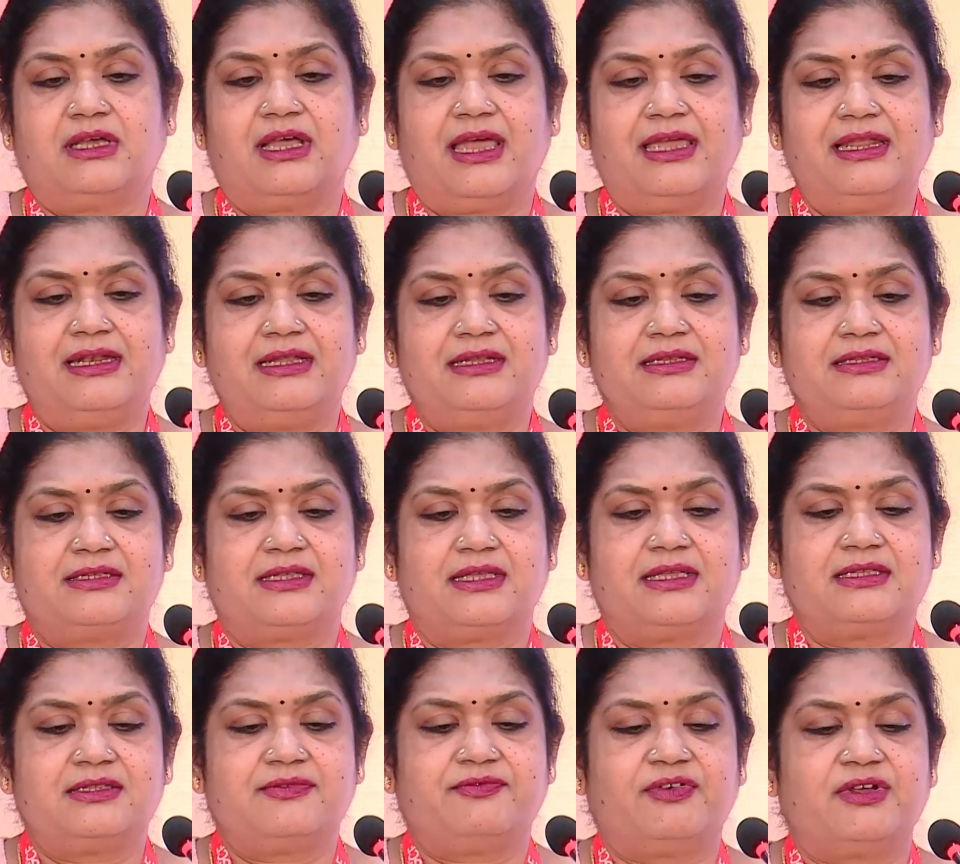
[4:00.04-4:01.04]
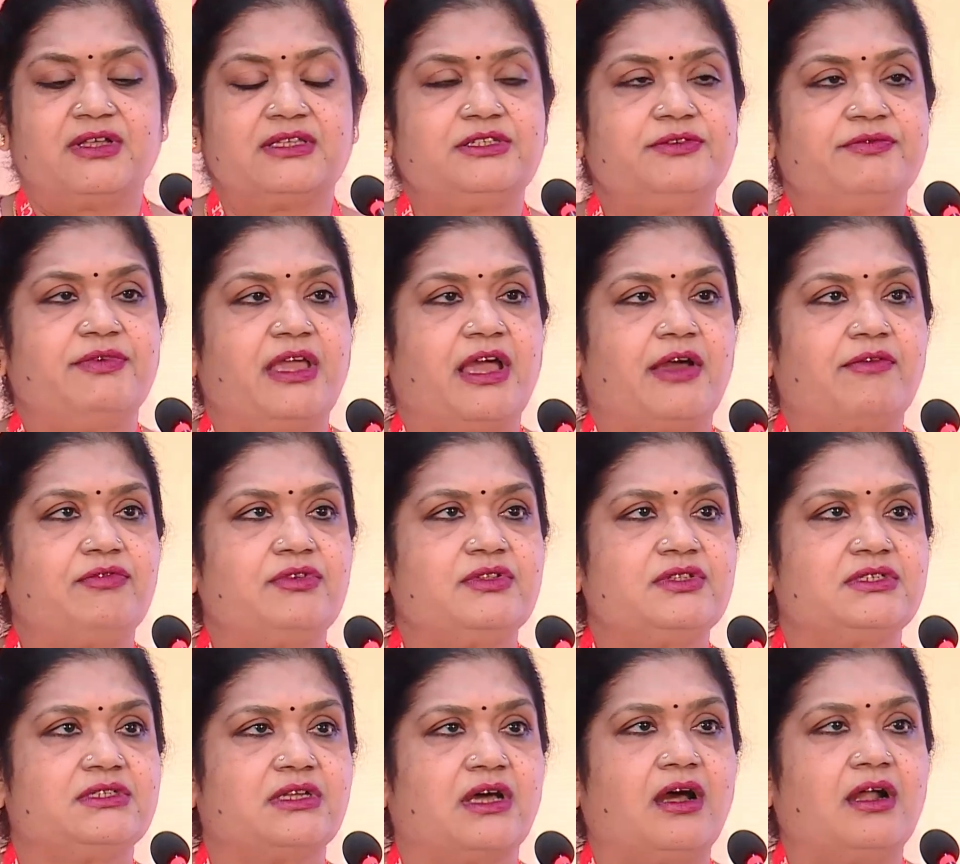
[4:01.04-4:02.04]
guideline says first we have to
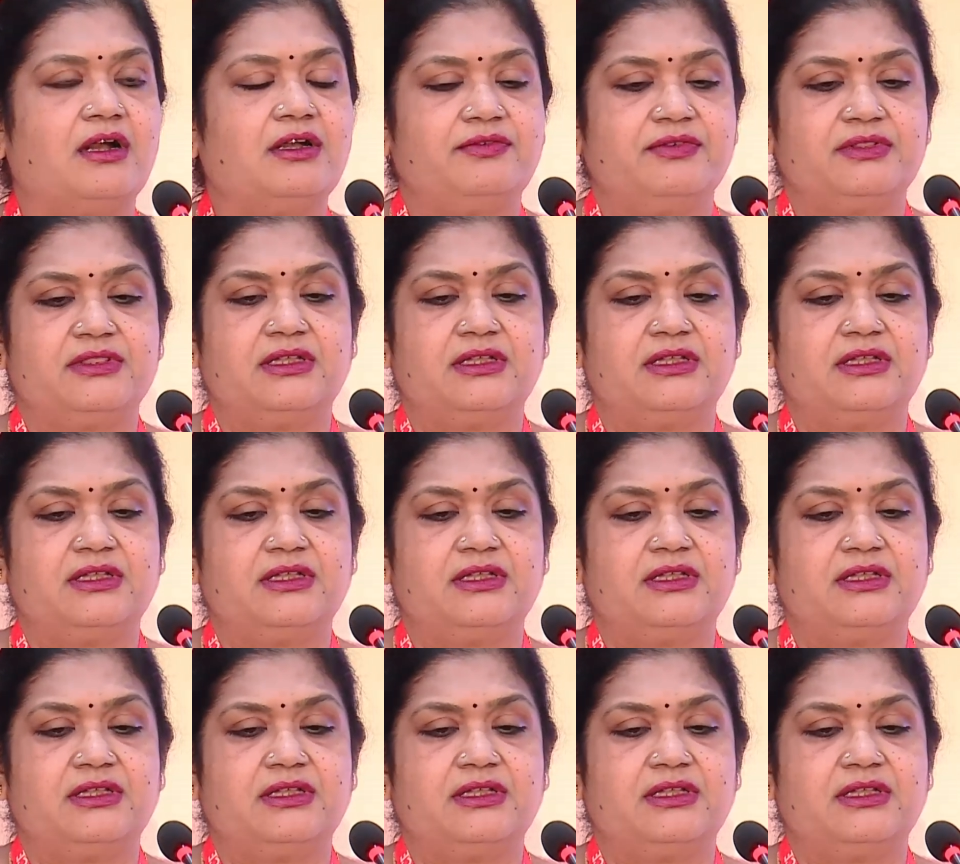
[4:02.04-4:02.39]
start with